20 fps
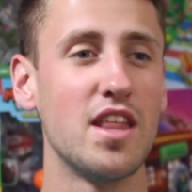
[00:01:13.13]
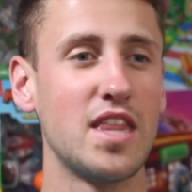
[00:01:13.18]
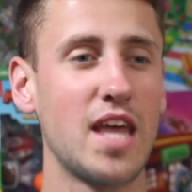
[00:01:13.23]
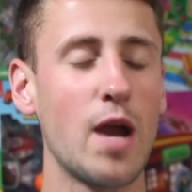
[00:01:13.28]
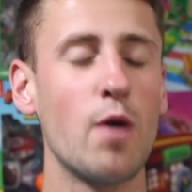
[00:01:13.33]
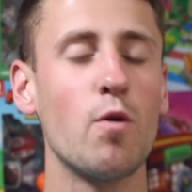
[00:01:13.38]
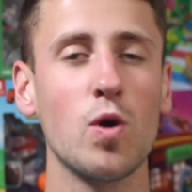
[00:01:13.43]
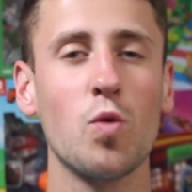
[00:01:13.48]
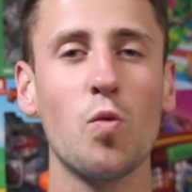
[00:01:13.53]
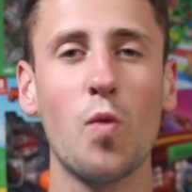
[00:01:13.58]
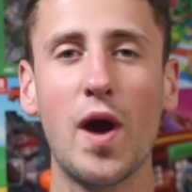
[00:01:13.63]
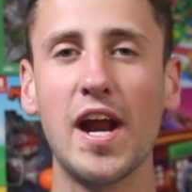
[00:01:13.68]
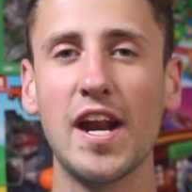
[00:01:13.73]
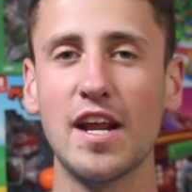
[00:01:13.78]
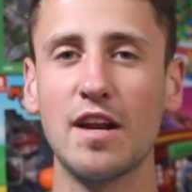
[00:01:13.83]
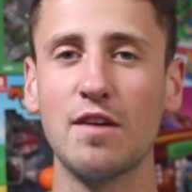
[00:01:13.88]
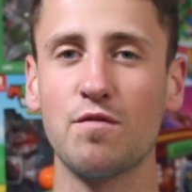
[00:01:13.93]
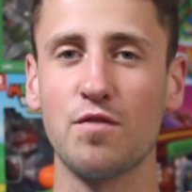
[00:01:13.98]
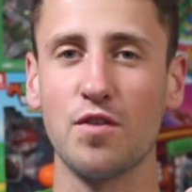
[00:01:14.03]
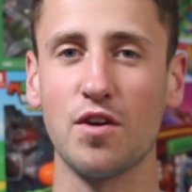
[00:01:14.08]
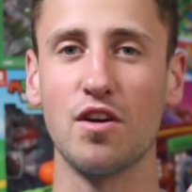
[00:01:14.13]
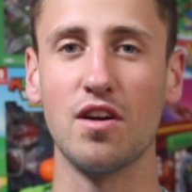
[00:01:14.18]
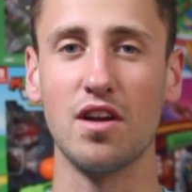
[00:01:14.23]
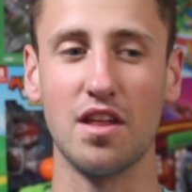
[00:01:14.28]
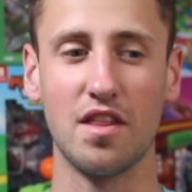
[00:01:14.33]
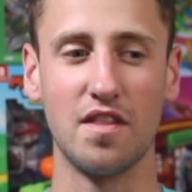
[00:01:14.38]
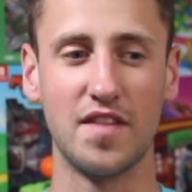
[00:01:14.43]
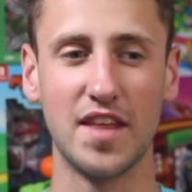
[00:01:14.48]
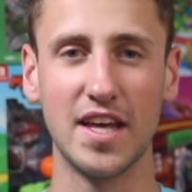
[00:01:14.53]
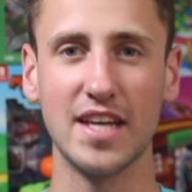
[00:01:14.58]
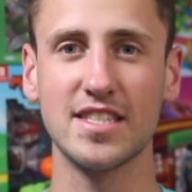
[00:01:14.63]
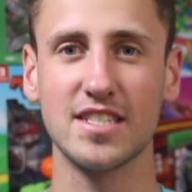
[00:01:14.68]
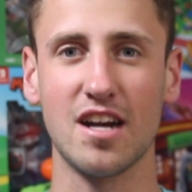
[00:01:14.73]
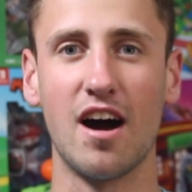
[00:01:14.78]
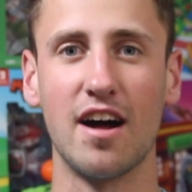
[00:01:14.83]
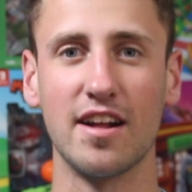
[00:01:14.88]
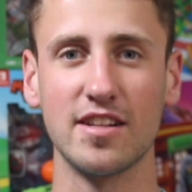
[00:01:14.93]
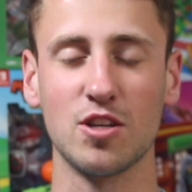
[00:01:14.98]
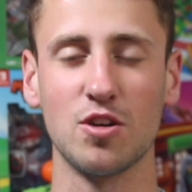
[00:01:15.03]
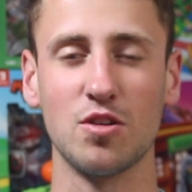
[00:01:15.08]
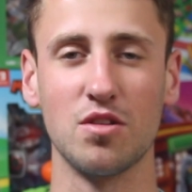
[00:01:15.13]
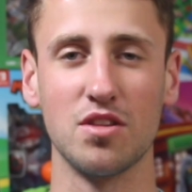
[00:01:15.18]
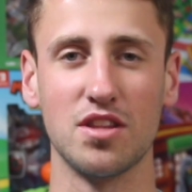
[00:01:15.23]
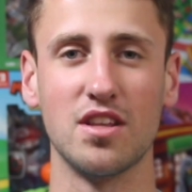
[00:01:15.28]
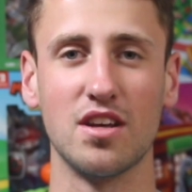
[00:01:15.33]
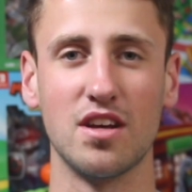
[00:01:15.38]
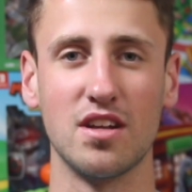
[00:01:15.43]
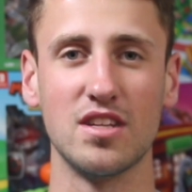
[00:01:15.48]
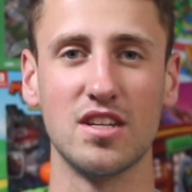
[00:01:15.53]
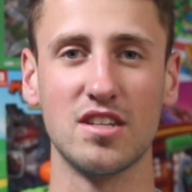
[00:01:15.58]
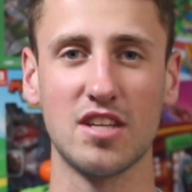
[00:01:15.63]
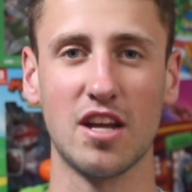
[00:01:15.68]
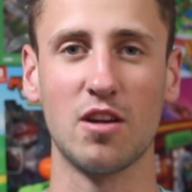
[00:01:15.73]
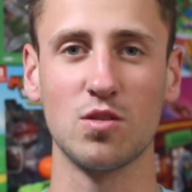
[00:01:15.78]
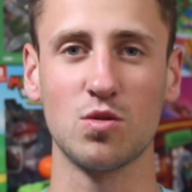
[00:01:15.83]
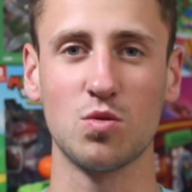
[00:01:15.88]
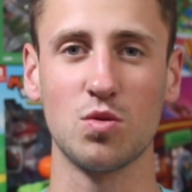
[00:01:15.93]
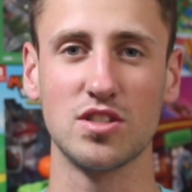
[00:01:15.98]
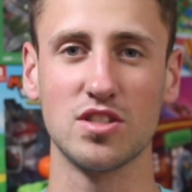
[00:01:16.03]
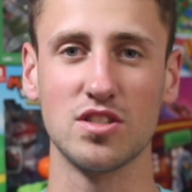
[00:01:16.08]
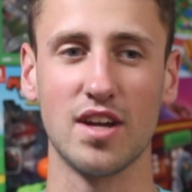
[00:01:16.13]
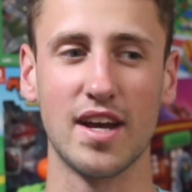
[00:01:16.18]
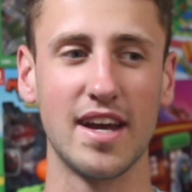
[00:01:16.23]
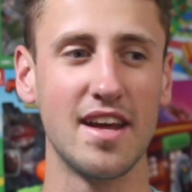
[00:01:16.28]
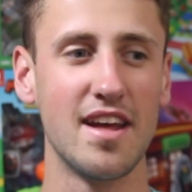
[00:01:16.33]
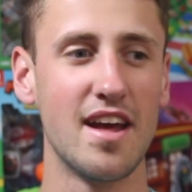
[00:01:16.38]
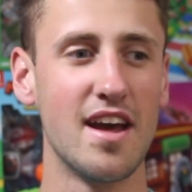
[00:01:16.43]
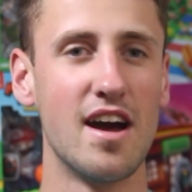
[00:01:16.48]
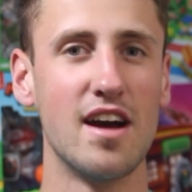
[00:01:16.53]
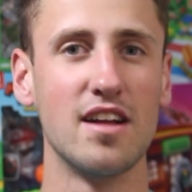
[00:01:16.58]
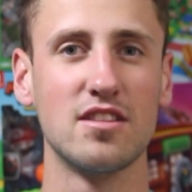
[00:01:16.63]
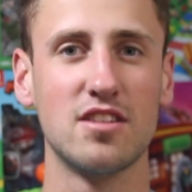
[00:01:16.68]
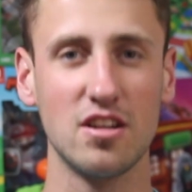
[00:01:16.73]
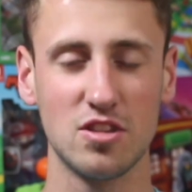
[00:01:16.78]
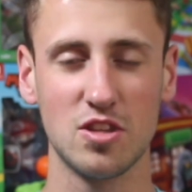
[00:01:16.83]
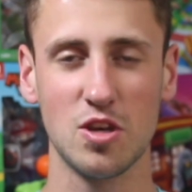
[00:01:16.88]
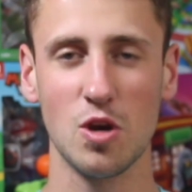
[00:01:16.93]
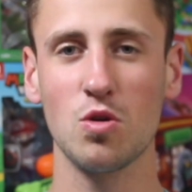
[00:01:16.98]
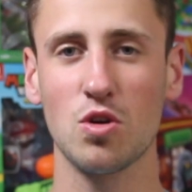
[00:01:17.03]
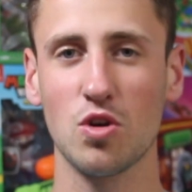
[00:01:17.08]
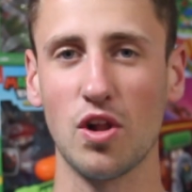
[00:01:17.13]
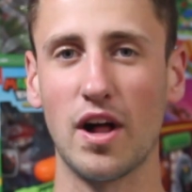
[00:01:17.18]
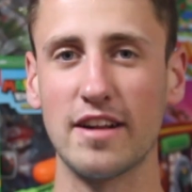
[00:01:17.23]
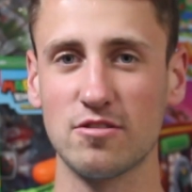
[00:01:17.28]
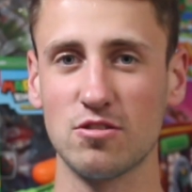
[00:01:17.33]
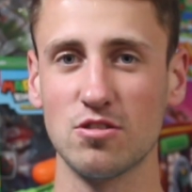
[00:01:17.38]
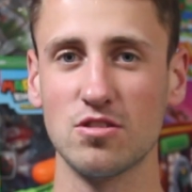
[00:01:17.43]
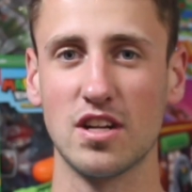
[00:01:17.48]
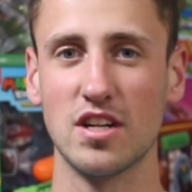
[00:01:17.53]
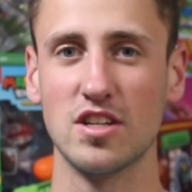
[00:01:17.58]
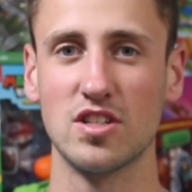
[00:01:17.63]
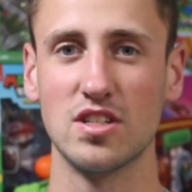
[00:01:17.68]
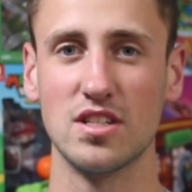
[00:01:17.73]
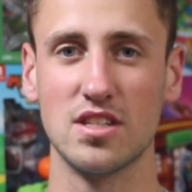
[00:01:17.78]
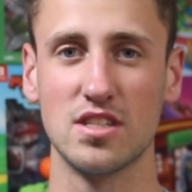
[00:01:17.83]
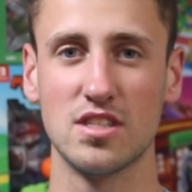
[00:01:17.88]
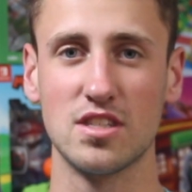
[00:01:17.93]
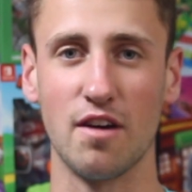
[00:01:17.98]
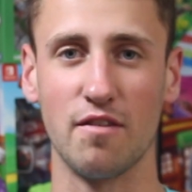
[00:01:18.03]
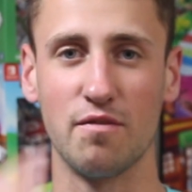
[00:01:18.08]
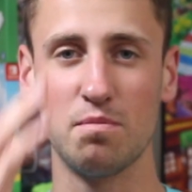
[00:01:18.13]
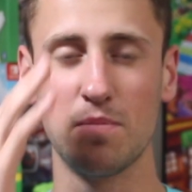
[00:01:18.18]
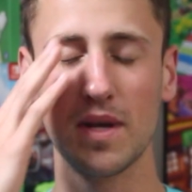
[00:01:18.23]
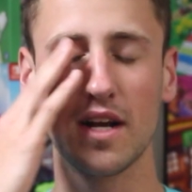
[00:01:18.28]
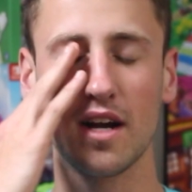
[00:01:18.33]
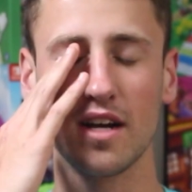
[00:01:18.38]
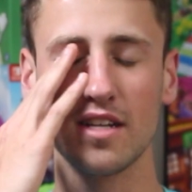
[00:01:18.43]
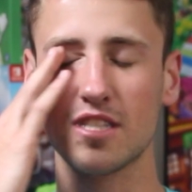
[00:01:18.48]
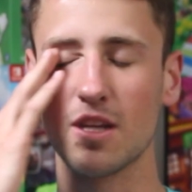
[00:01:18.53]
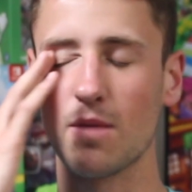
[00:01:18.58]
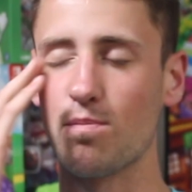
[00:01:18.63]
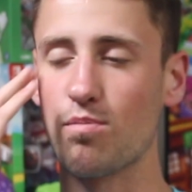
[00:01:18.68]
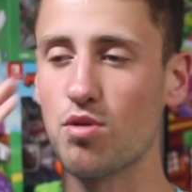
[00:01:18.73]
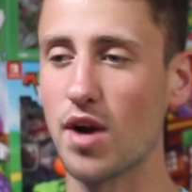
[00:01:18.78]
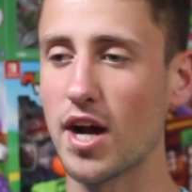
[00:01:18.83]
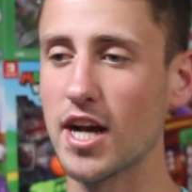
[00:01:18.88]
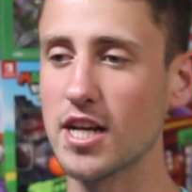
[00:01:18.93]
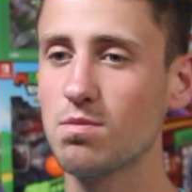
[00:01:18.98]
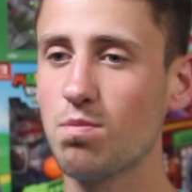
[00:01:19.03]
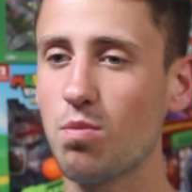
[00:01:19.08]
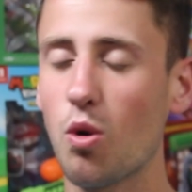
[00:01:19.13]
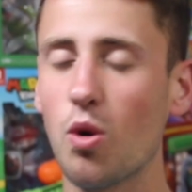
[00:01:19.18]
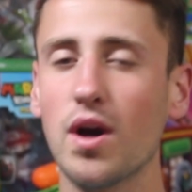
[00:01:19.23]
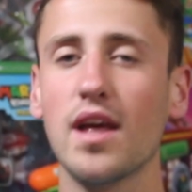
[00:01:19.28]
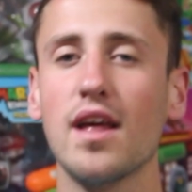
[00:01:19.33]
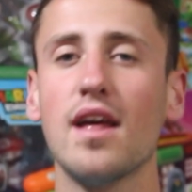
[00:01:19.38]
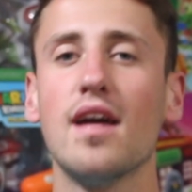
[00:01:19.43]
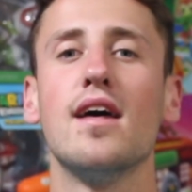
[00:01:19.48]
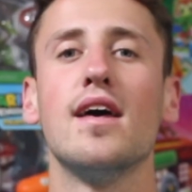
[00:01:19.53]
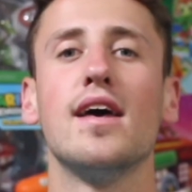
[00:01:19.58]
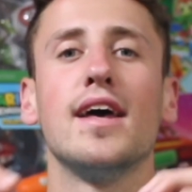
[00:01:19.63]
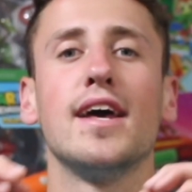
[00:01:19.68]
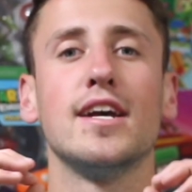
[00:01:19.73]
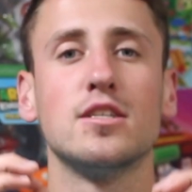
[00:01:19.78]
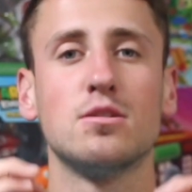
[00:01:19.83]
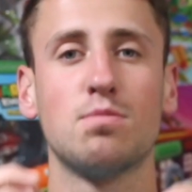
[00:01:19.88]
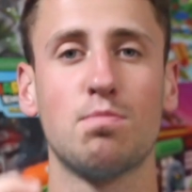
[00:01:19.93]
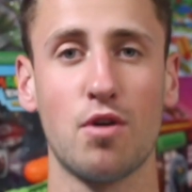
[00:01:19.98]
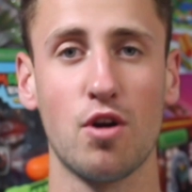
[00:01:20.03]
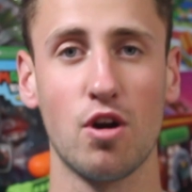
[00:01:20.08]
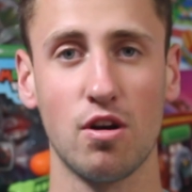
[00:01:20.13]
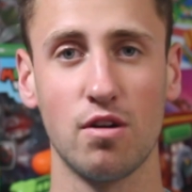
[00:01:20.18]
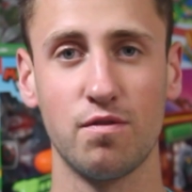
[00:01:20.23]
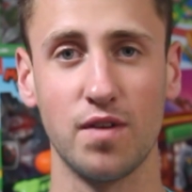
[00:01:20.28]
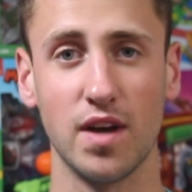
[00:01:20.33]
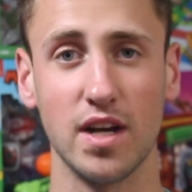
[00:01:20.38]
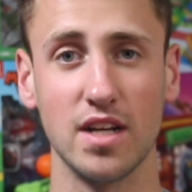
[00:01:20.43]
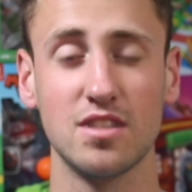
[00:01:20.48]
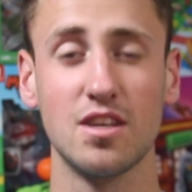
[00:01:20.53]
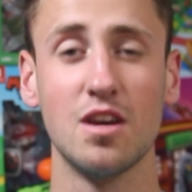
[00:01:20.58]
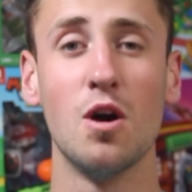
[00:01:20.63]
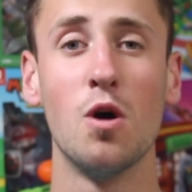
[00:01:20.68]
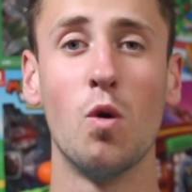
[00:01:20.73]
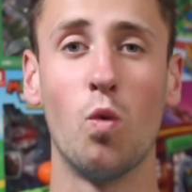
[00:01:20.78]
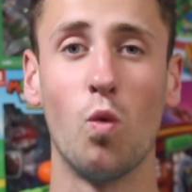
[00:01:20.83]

They were waiting for this console, the Nintendo Switch Lite, to do collector's edition stuff because the price point is perfect.